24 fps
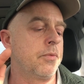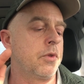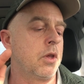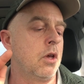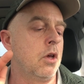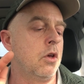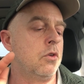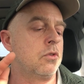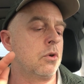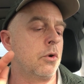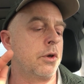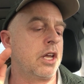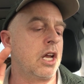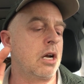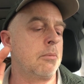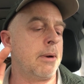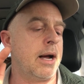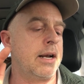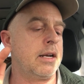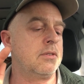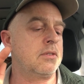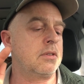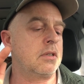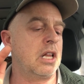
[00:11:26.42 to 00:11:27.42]
So hear
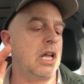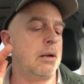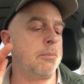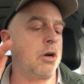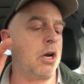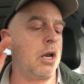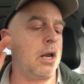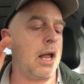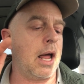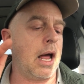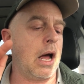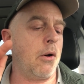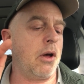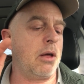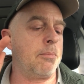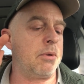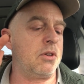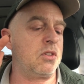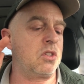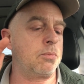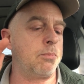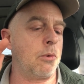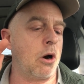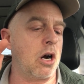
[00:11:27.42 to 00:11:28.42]
my disclaimer now and be
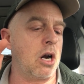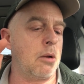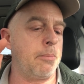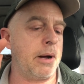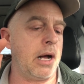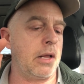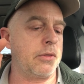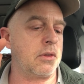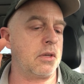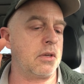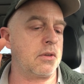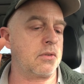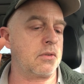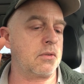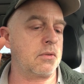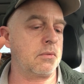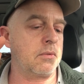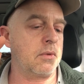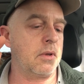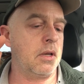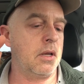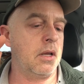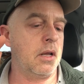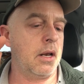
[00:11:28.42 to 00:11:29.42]
smart about this.
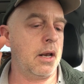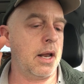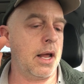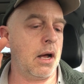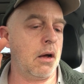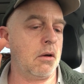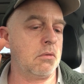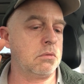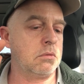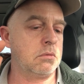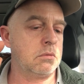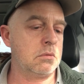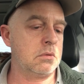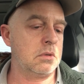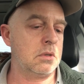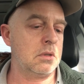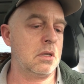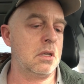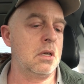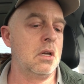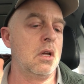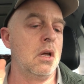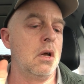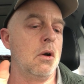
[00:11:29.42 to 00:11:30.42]
Now,
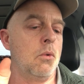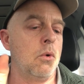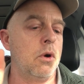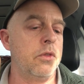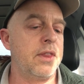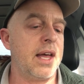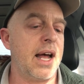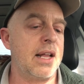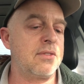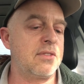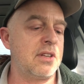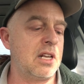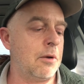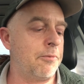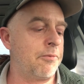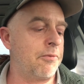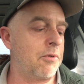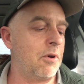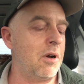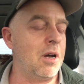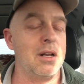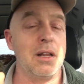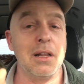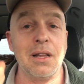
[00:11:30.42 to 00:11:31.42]
with that said up
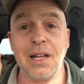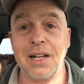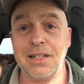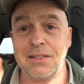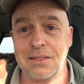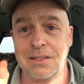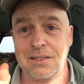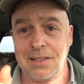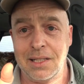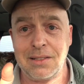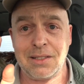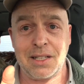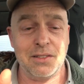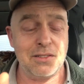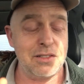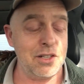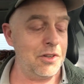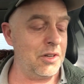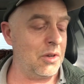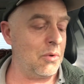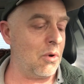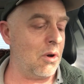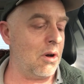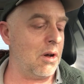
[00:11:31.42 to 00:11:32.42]
front, let's
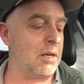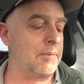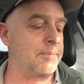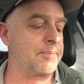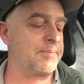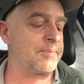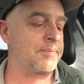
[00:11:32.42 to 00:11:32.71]
continue on.